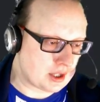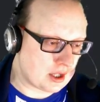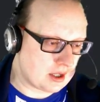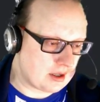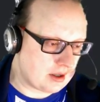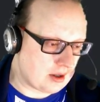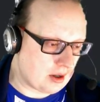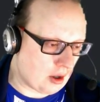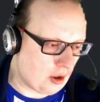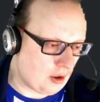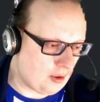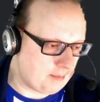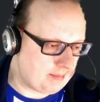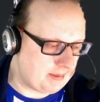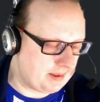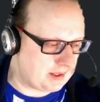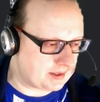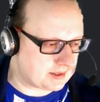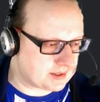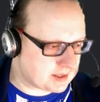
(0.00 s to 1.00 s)

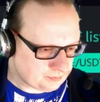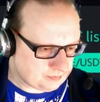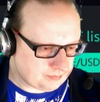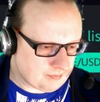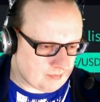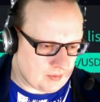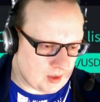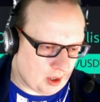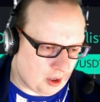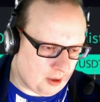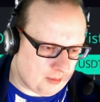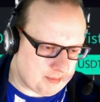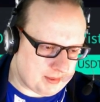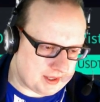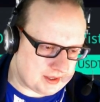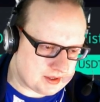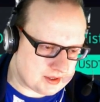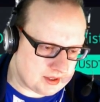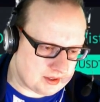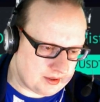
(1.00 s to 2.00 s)
HotBit.
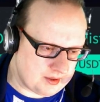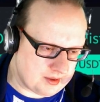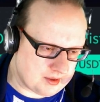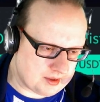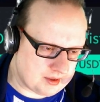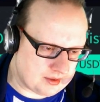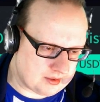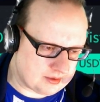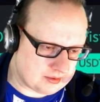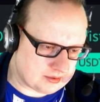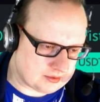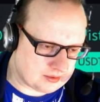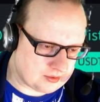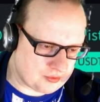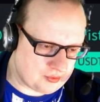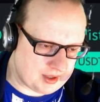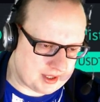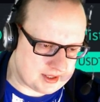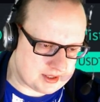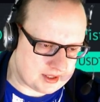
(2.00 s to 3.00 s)
HotBit, you can
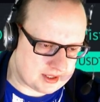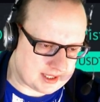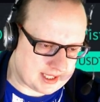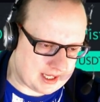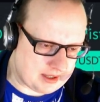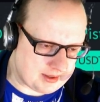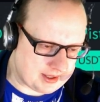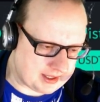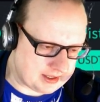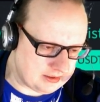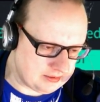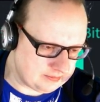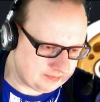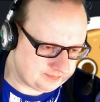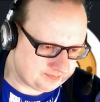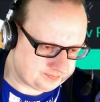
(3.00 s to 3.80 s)
create an account here.